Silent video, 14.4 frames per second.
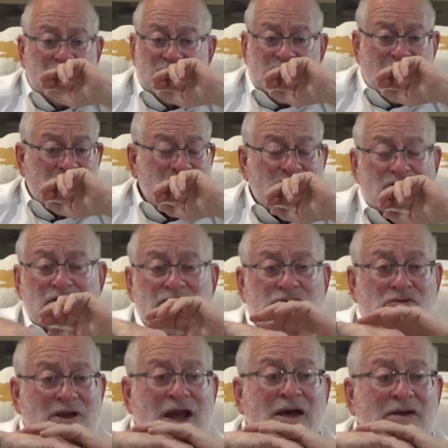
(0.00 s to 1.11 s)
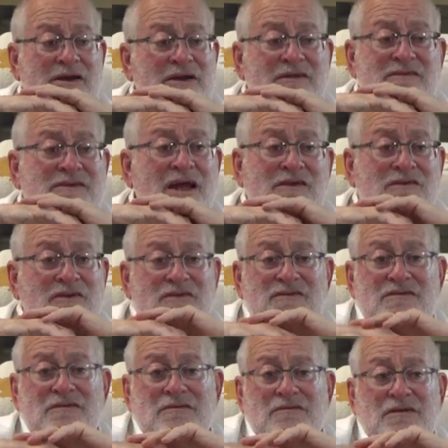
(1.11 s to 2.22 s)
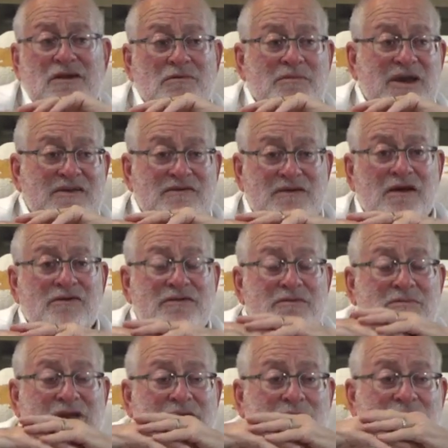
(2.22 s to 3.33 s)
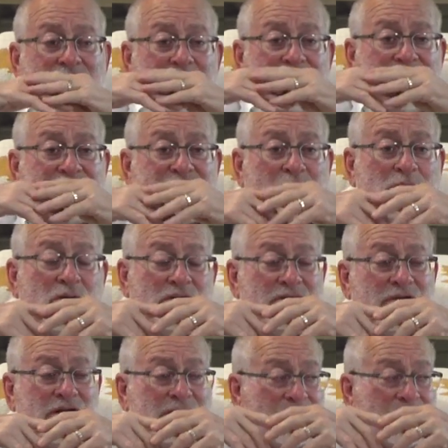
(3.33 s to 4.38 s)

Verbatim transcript: discussion throughout, and it's not just you know myself. I mean, I'm talking about as the port